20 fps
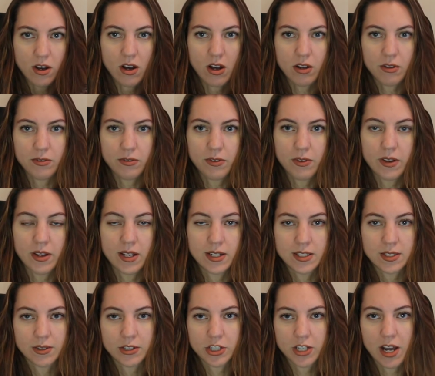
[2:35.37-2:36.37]
off,
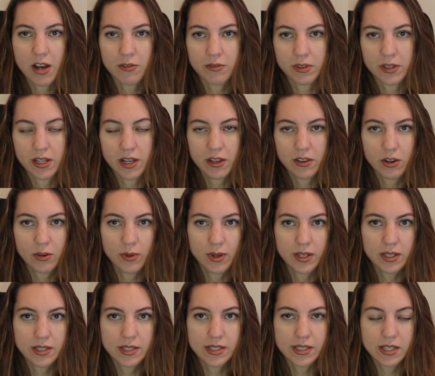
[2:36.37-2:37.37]
switch it out for the other
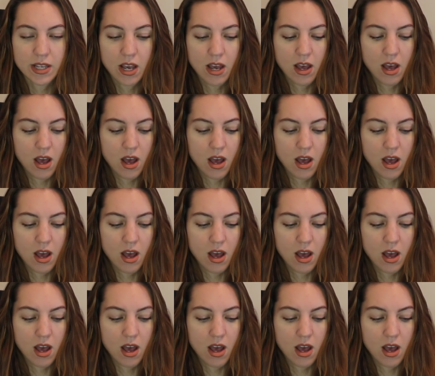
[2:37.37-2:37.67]
ones.